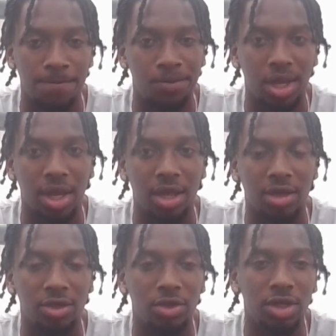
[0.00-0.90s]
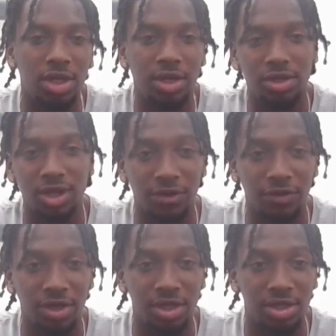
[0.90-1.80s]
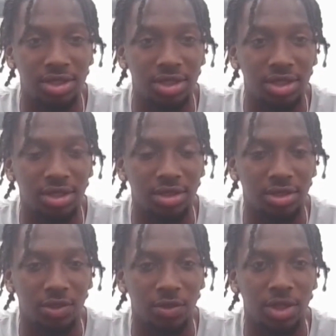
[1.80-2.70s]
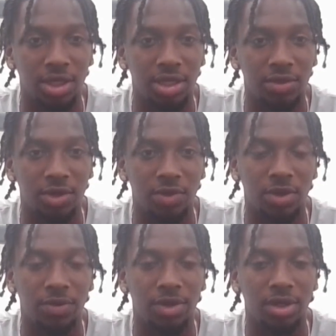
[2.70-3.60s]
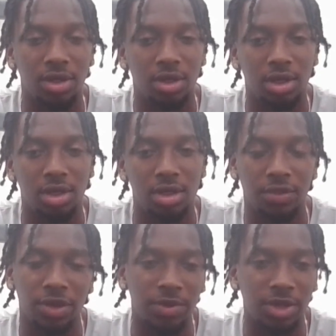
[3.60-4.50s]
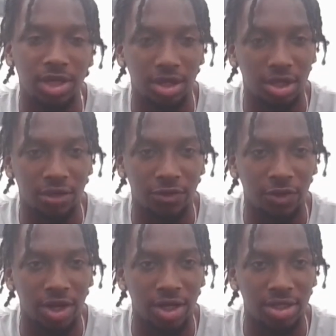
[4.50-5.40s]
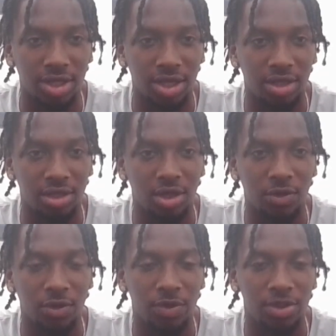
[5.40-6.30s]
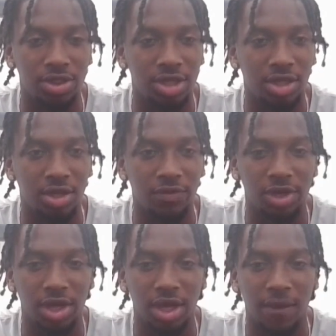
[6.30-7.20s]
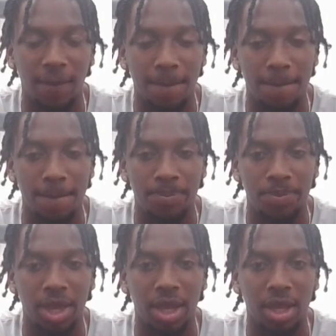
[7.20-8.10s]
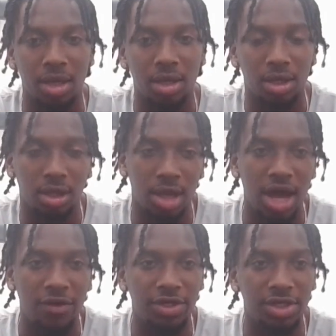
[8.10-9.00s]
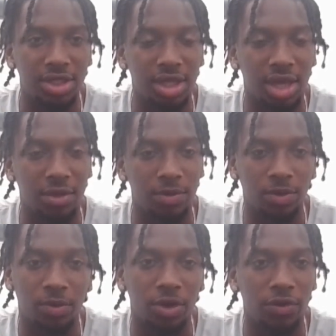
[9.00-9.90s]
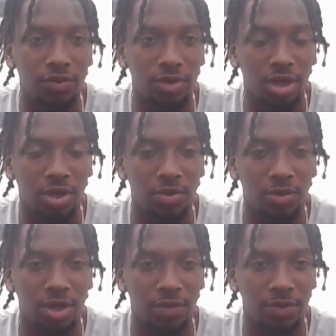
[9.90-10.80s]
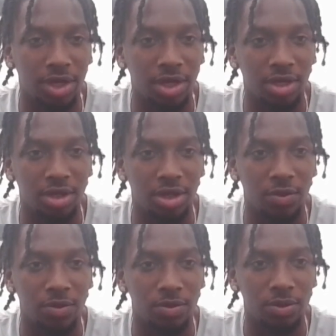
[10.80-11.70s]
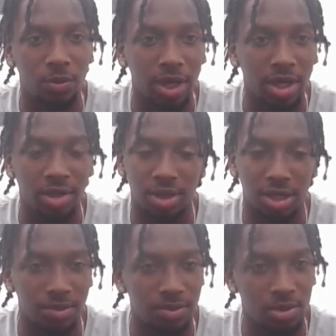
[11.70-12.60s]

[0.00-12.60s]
And you need a village to really get to where you want to be. So me and Malik are good friends, and we push each other every day. And obviously, like we both want to compete and win and